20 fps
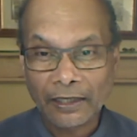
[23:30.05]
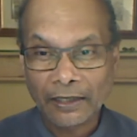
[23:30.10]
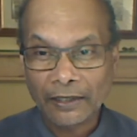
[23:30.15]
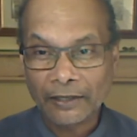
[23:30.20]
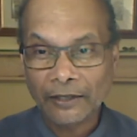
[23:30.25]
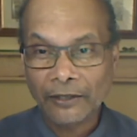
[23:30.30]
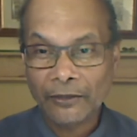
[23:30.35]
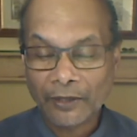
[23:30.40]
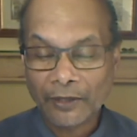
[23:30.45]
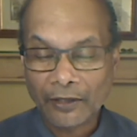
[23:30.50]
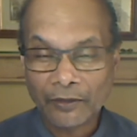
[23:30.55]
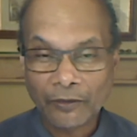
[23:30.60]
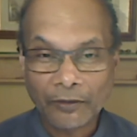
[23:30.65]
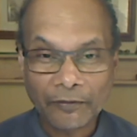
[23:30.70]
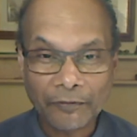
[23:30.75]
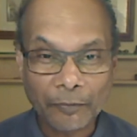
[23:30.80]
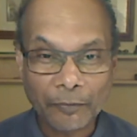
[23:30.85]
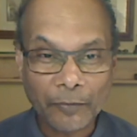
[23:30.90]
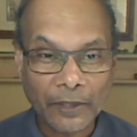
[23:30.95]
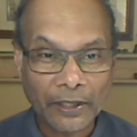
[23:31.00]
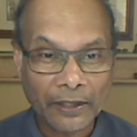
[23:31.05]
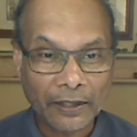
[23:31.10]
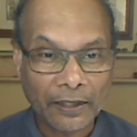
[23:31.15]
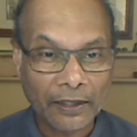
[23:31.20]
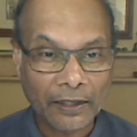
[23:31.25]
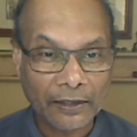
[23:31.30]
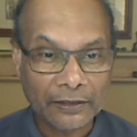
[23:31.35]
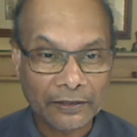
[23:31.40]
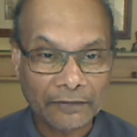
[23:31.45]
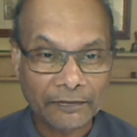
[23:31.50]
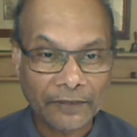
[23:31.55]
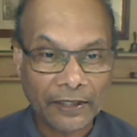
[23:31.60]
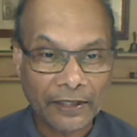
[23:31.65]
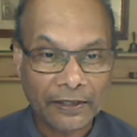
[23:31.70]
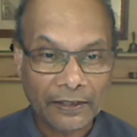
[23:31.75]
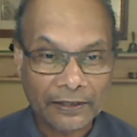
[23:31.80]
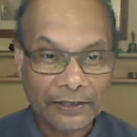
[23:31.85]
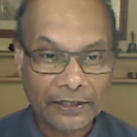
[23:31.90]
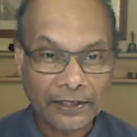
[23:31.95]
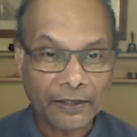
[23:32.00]
You can offer me a glass of
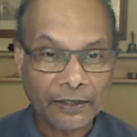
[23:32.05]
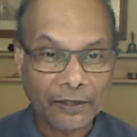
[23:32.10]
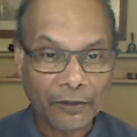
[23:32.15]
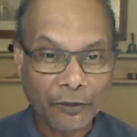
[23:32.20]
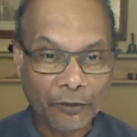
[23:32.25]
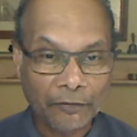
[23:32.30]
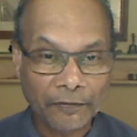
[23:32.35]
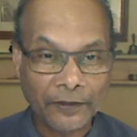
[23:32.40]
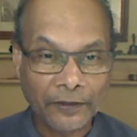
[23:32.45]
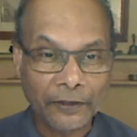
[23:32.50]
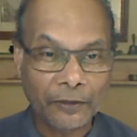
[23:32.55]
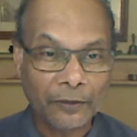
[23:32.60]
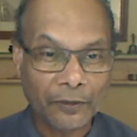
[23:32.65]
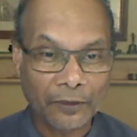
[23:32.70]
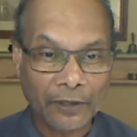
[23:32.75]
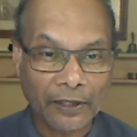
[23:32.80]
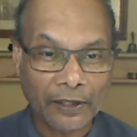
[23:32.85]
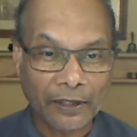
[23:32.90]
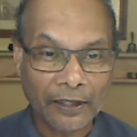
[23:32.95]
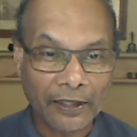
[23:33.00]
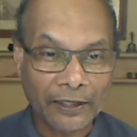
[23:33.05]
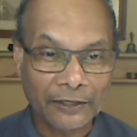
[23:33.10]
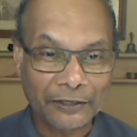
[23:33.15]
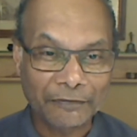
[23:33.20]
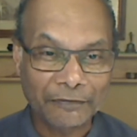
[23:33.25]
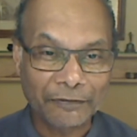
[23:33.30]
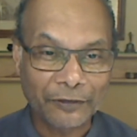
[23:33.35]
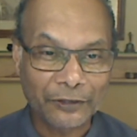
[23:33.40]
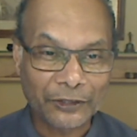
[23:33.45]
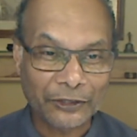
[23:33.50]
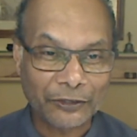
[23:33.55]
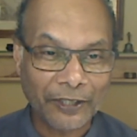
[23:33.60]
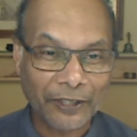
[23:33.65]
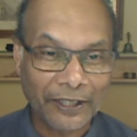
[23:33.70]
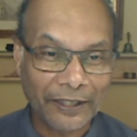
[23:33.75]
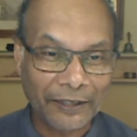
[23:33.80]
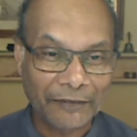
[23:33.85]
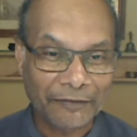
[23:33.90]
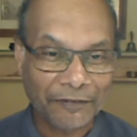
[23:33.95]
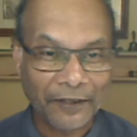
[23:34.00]
Guinness and I'll offer you a glass of
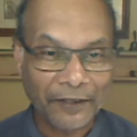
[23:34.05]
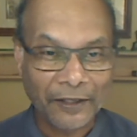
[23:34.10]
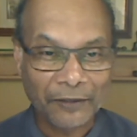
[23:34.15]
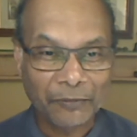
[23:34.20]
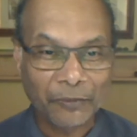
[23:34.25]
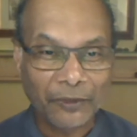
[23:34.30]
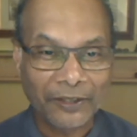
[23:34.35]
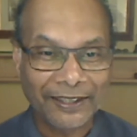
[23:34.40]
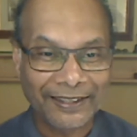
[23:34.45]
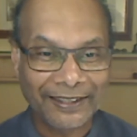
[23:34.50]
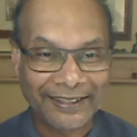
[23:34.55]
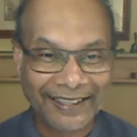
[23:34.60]
Australian fine wine.